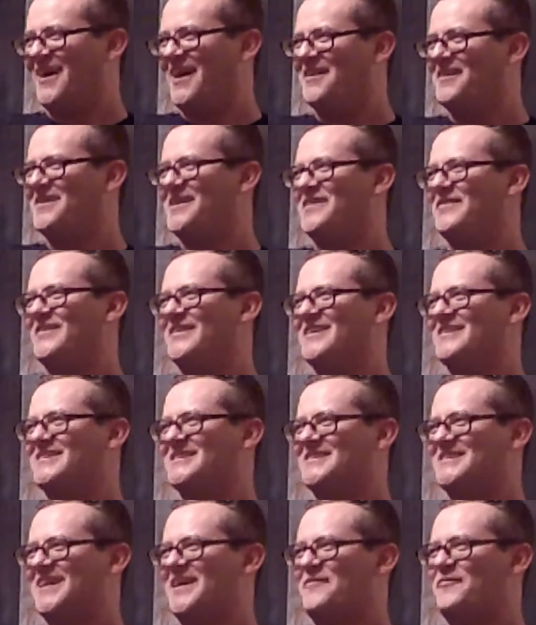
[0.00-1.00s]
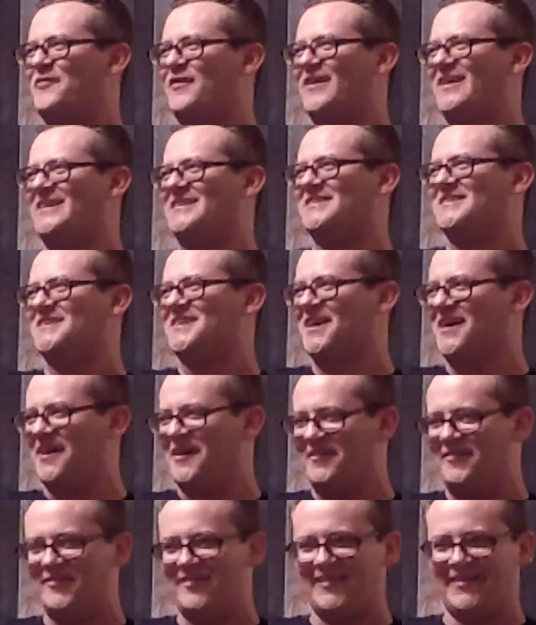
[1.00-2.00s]
I don't even get to say funny
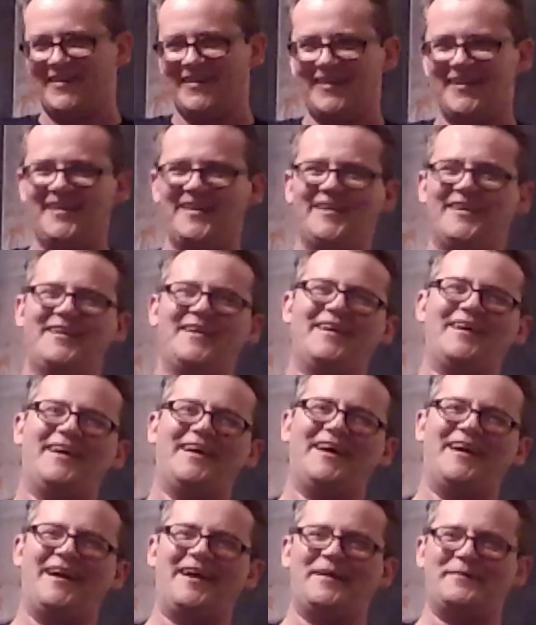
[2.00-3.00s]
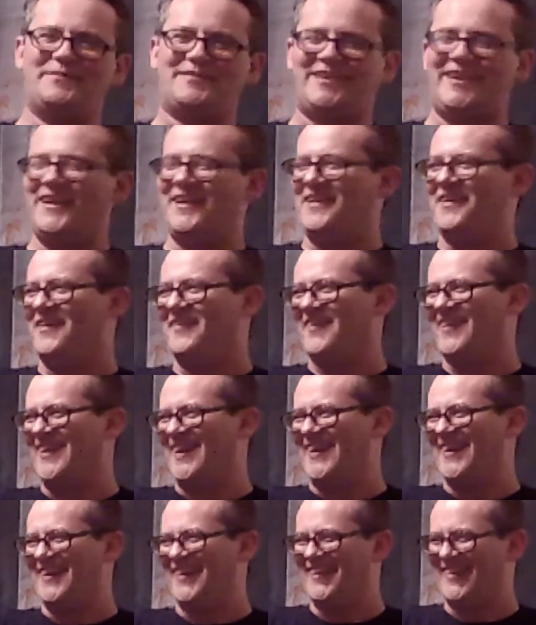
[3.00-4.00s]
stuff. I'm sitting over
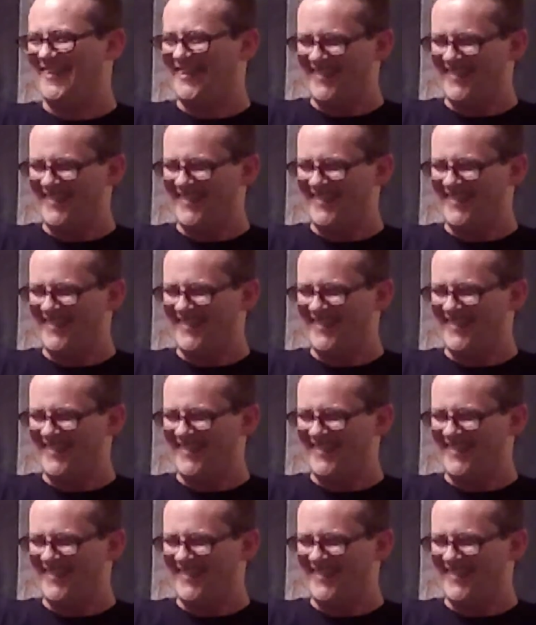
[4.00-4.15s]
here.